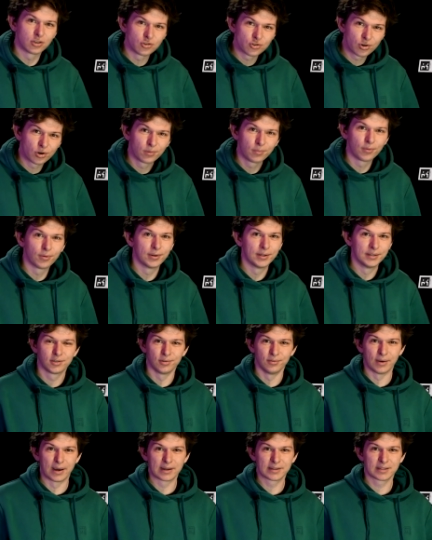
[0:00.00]
control point
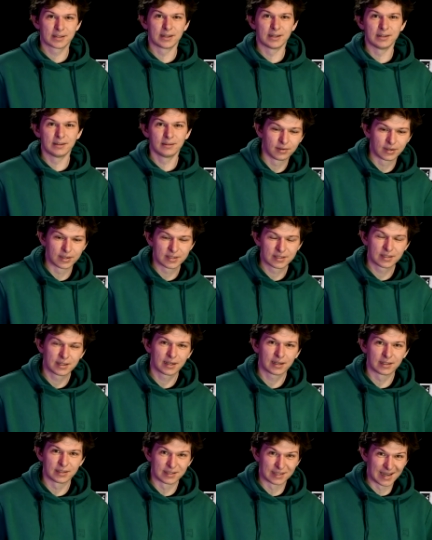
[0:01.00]
to our scene, a
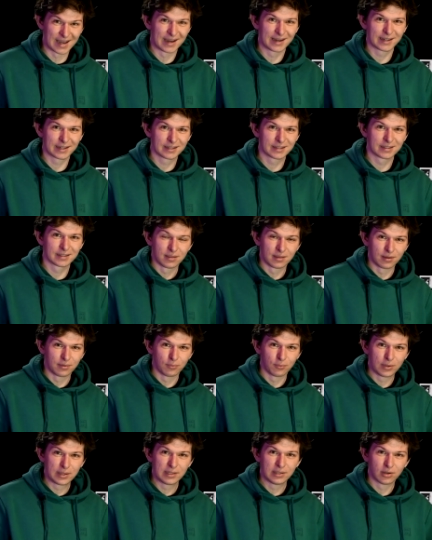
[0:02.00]
second target that
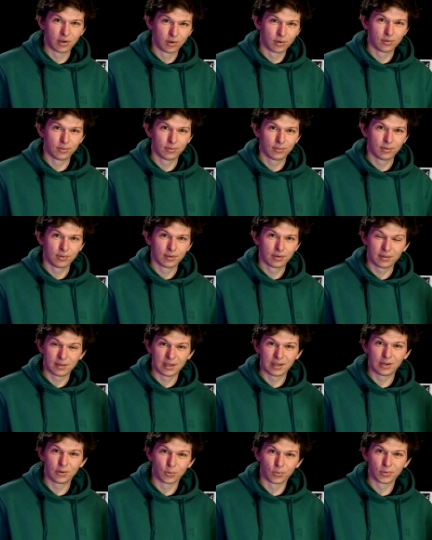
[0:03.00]
we know
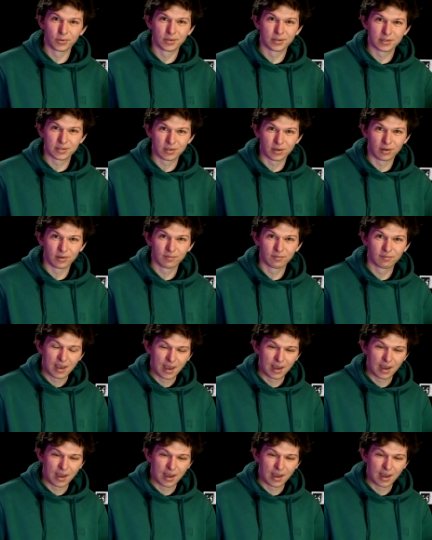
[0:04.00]
the coordinates of,